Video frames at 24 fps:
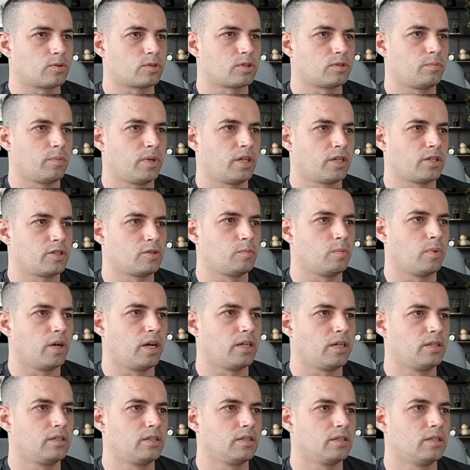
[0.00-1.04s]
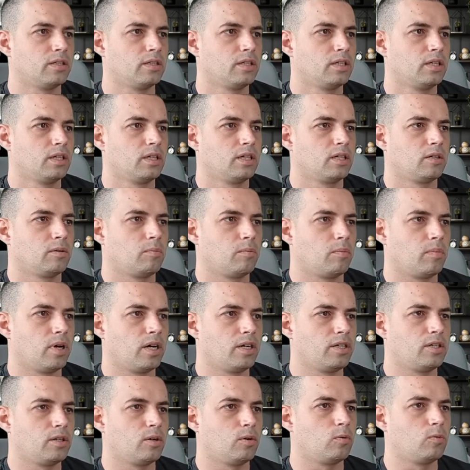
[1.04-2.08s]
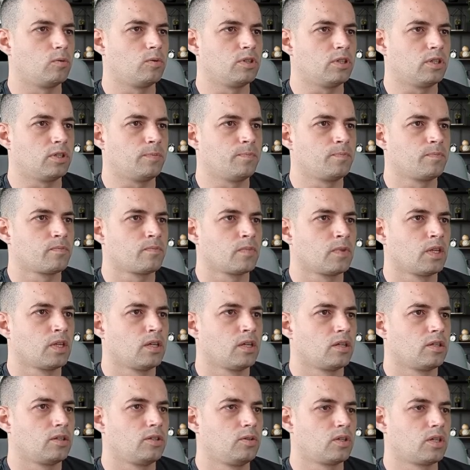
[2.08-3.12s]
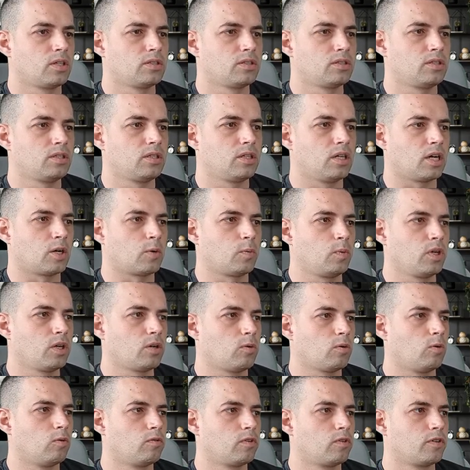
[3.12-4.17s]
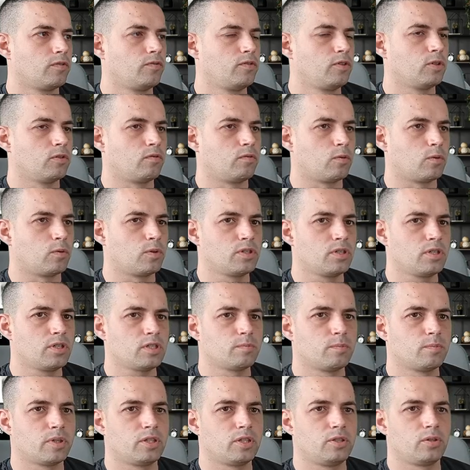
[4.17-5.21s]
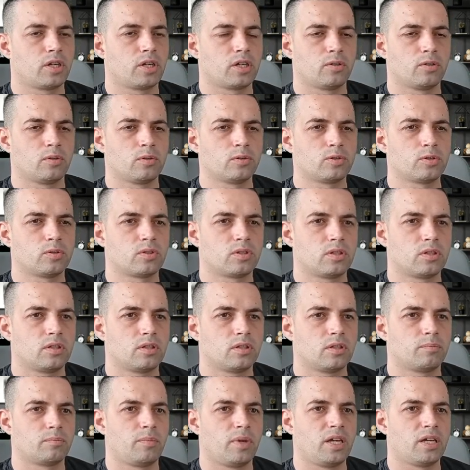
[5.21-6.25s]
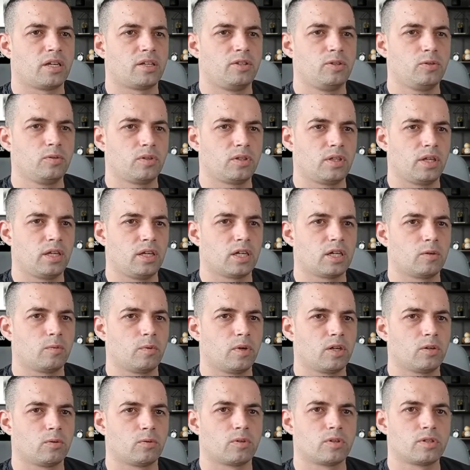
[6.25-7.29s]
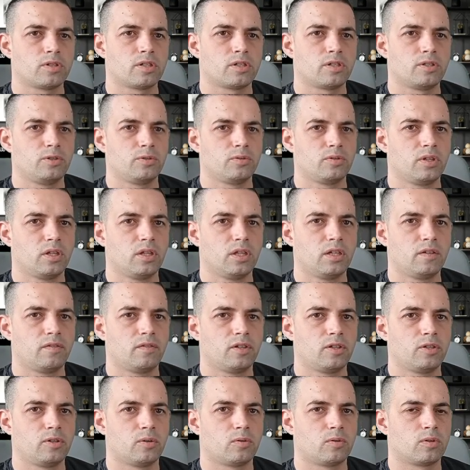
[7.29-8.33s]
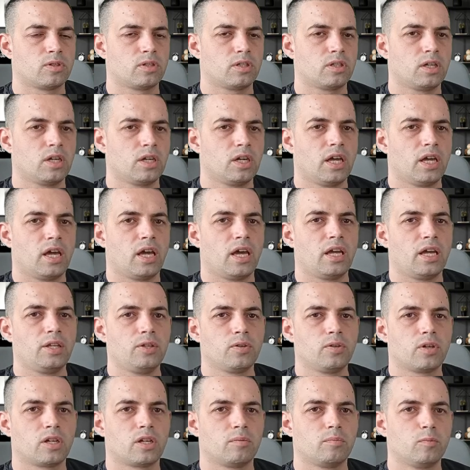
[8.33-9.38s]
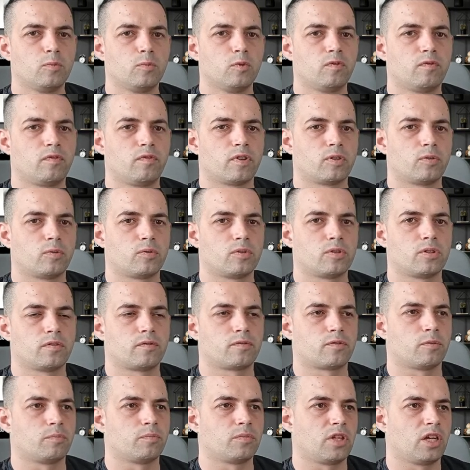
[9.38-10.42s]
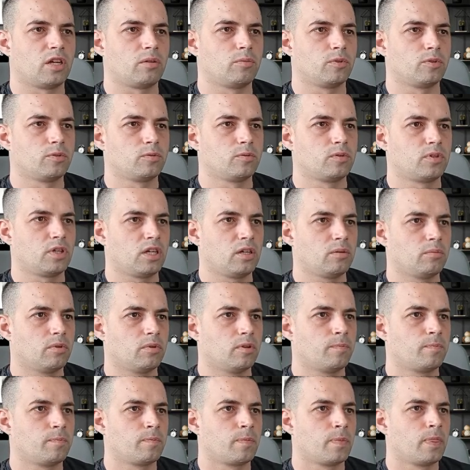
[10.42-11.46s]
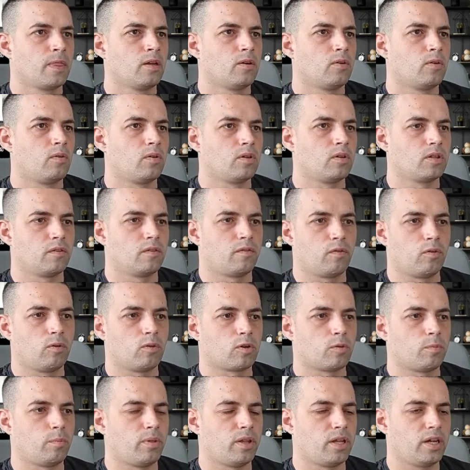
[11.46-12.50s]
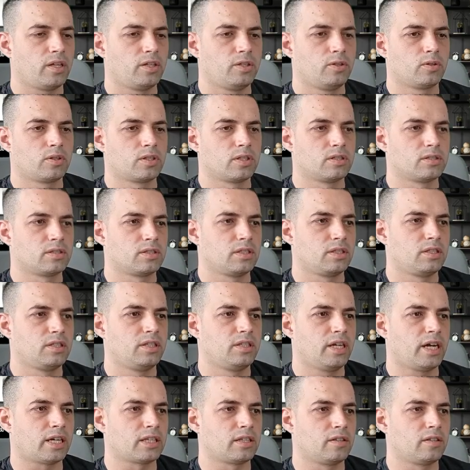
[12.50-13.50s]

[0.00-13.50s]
managed by the owner. You can see a quick overview of orders, but you can also make new takeaway order, new delivery order, and you can move an order from table to table. On the floor plan, you can see the active